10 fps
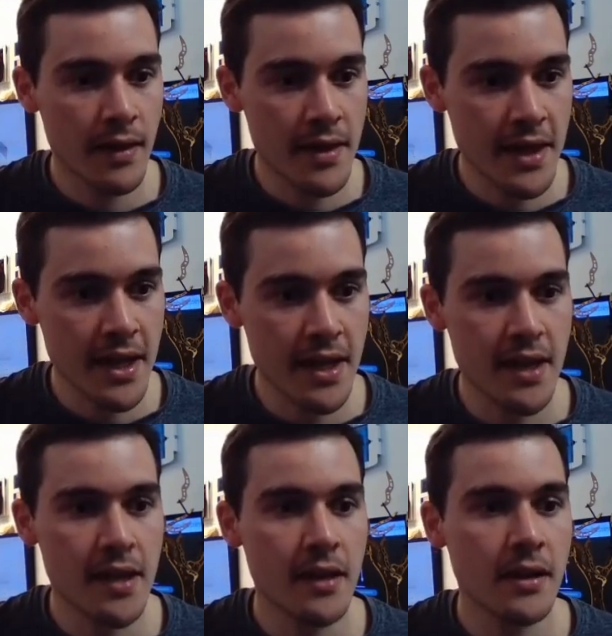
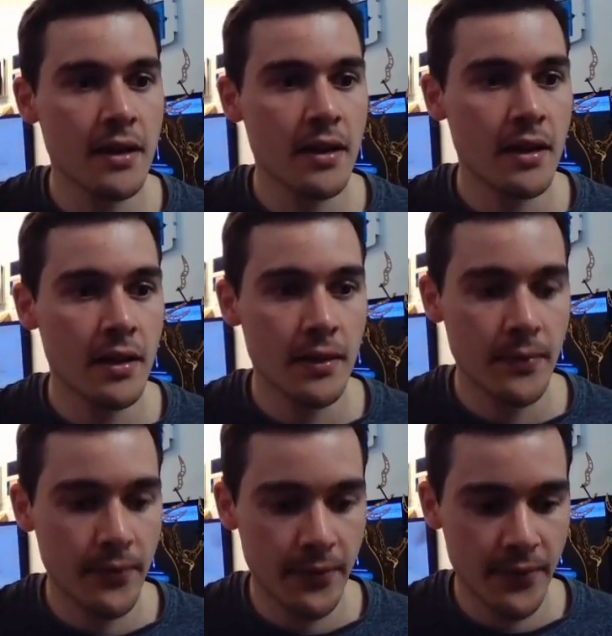the
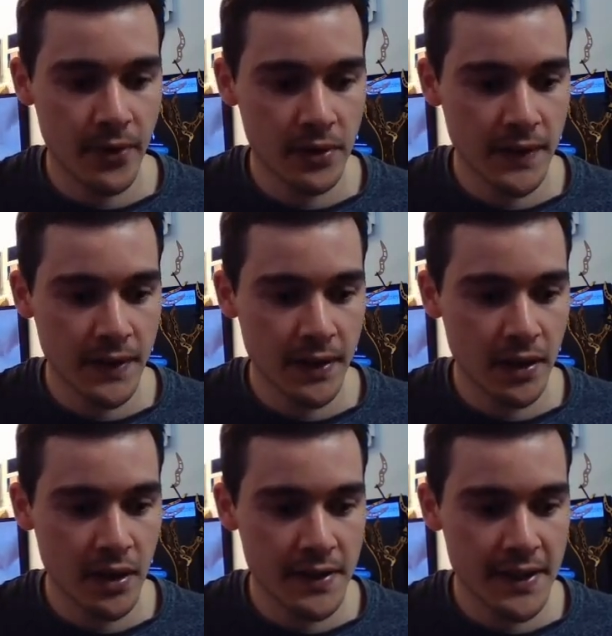folder
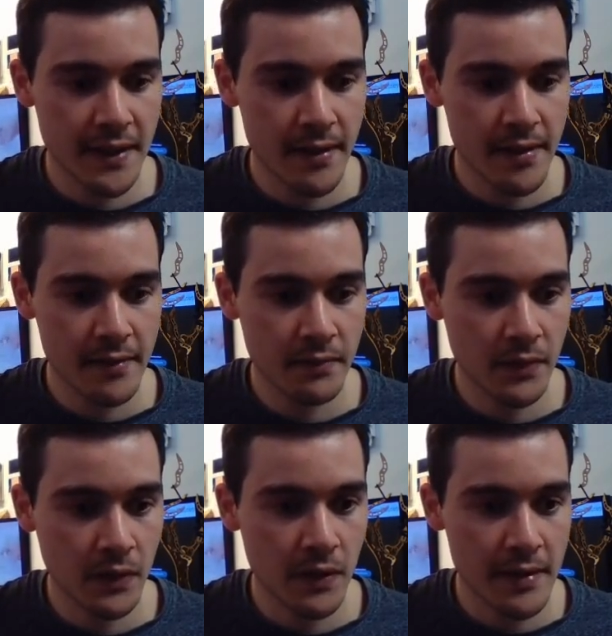contents
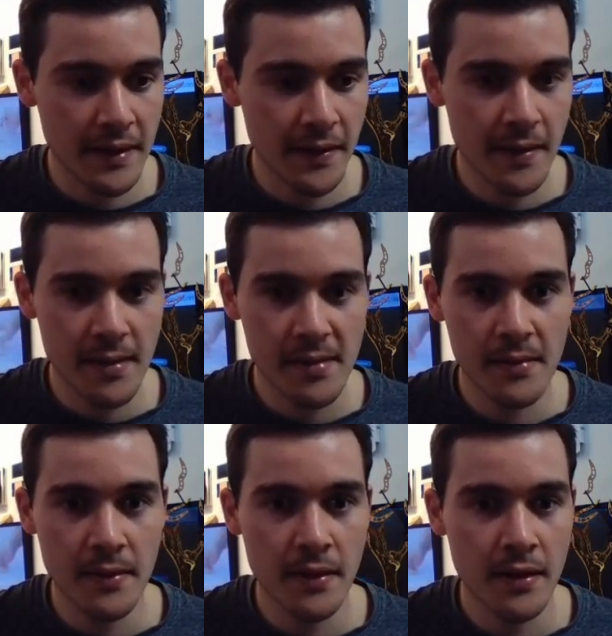looks like this.
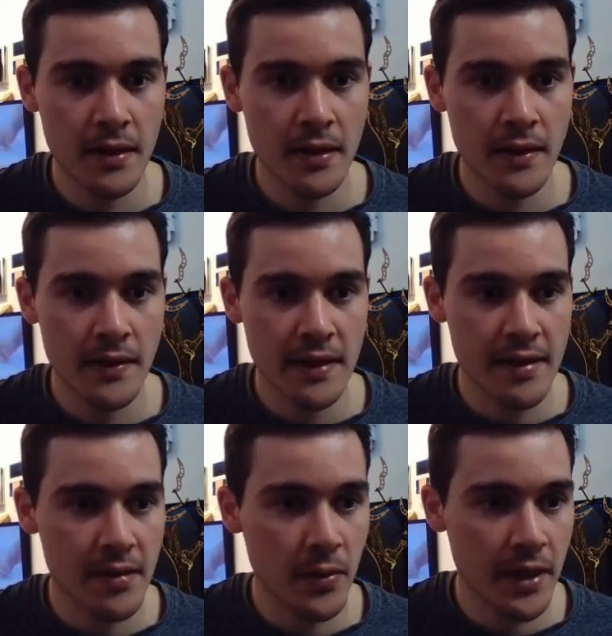
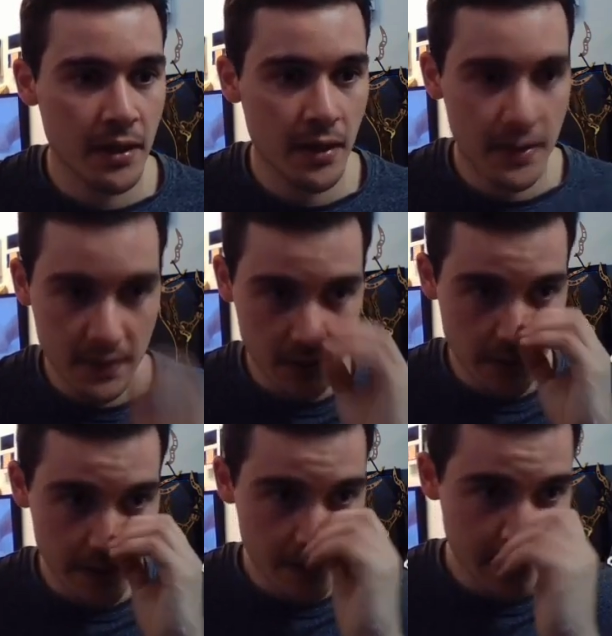There's quite a lot
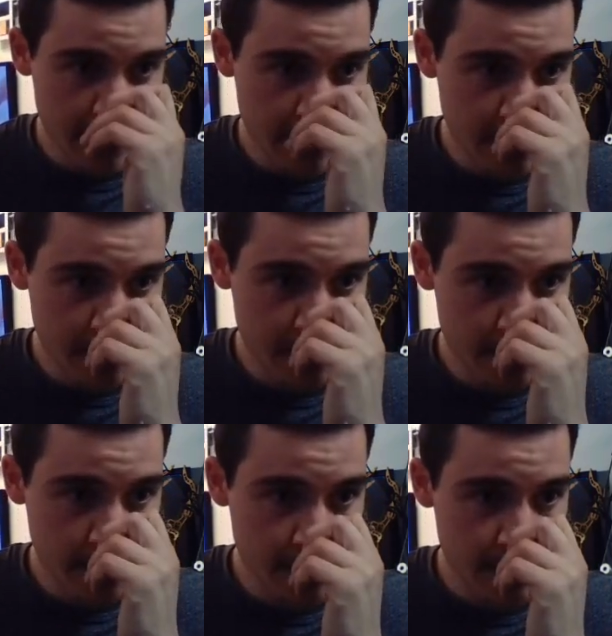going on in here.
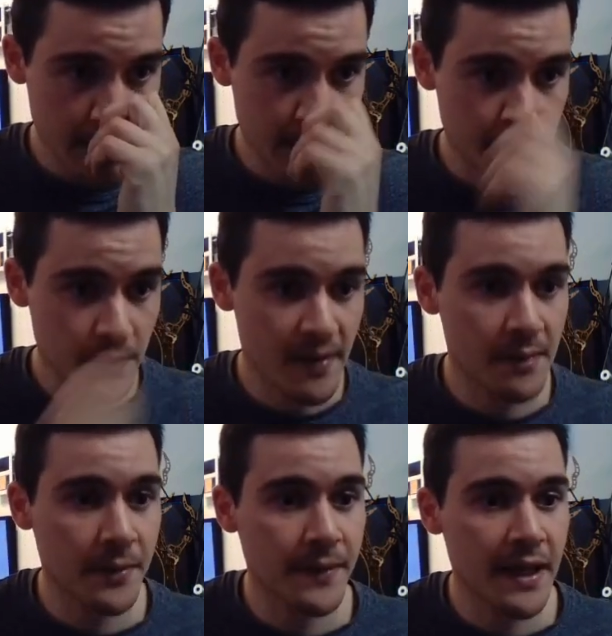To
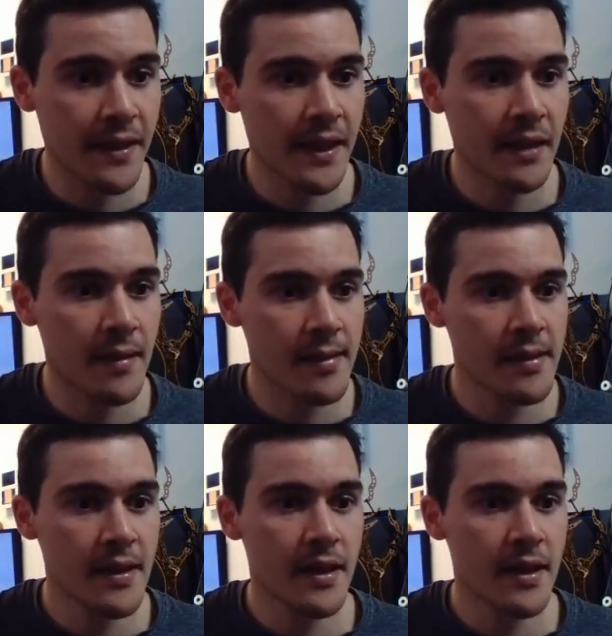simplify things,